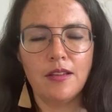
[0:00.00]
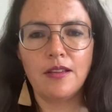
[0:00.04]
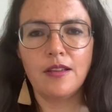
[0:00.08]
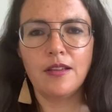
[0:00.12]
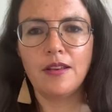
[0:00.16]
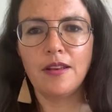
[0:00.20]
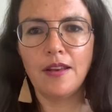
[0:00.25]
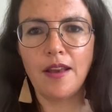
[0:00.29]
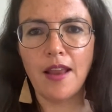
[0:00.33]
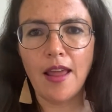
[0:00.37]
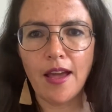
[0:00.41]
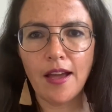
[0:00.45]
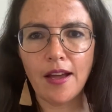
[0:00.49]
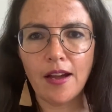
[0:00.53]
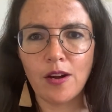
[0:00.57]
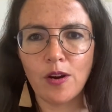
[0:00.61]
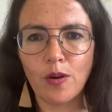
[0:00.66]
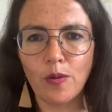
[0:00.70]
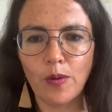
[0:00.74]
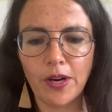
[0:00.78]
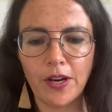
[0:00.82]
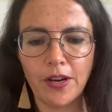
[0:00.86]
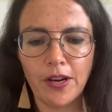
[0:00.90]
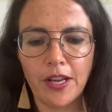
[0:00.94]
Now
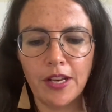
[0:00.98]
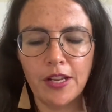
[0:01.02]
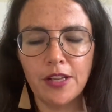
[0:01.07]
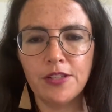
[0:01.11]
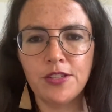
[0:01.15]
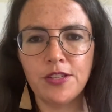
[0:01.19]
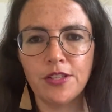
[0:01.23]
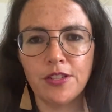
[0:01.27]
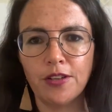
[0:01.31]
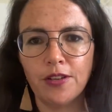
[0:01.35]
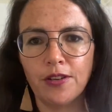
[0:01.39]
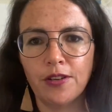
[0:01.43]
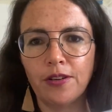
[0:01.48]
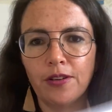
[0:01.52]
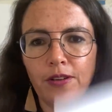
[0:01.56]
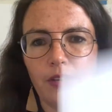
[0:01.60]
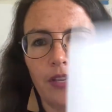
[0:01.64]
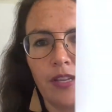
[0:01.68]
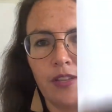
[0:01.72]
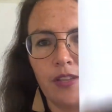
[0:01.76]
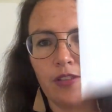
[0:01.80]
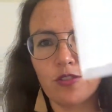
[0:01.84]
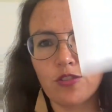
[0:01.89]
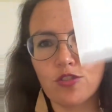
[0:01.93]
what you're going to do
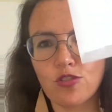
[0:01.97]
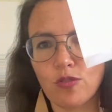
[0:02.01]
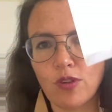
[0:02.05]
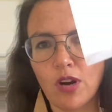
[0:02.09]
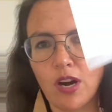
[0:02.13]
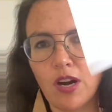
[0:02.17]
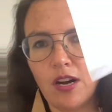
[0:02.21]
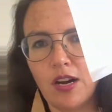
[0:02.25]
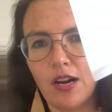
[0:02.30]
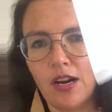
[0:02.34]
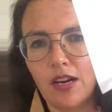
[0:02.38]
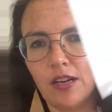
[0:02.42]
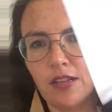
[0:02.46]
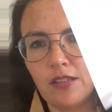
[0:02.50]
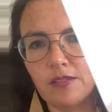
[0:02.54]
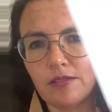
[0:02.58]
is draw